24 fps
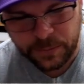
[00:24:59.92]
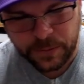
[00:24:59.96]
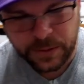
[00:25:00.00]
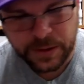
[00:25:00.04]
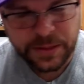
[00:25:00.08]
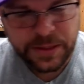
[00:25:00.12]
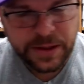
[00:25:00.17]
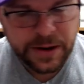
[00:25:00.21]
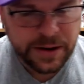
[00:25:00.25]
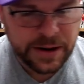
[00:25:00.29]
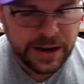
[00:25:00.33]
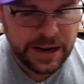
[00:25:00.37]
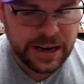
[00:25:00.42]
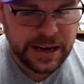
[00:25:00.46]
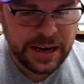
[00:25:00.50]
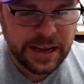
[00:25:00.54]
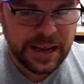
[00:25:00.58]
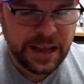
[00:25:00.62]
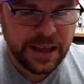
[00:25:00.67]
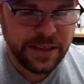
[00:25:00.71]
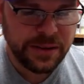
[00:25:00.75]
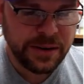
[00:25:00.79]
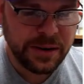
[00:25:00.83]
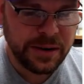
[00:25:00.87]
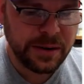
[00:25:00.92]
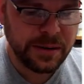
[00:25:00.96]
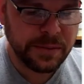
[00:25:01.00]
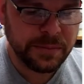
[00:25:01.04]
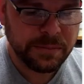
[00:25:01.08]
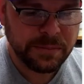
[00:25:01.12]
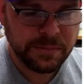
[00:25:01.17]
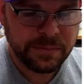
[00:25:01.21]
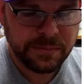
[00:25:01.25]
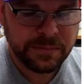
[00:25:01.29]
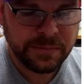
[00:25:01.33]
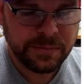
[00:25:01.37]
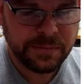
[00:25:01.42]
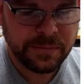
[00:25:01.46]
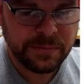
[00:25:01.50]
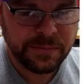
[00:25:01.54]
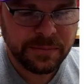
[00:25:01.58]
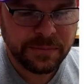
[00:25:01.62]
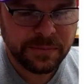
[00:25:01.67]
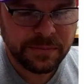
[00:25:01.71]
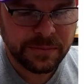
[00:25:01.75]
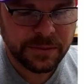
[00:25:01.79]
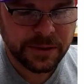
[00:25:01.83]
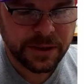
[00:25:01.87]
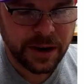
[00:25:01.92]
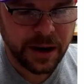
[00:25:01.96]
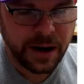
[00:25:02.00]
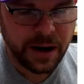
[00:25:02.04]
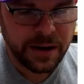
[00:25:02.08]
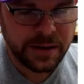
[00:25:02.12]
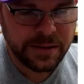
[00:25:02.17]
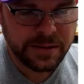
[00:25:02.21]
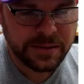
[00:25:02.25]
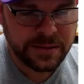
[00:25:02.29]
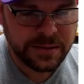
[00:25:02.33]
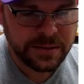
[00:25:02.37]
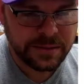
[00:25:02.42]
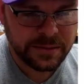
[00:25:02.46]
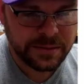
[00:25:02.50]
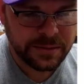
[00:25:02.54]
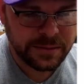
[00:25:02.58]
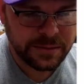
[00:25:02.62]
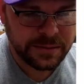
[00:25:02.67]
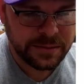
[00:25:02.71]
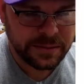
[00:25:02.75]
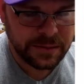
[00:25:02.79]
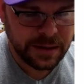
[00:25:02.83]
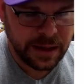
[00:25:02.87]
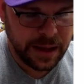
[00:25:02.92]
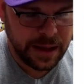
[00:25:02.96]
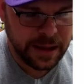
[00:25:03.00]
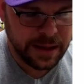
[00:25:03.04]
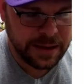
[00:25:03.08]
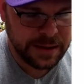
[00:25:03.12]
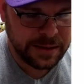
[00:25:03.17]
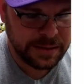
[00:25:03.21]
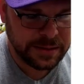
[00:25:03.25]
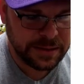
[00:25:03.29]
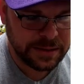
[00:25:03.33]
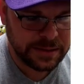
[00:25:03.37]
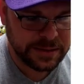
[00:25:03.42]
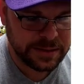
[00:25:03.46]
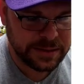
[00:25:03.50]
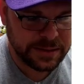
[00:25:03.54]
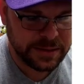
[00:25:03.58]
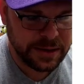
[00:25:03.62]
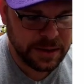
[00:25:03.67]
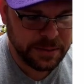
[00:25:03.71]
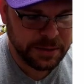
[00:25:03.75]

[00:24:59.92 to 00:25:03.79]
were there any other cards? Eh, this is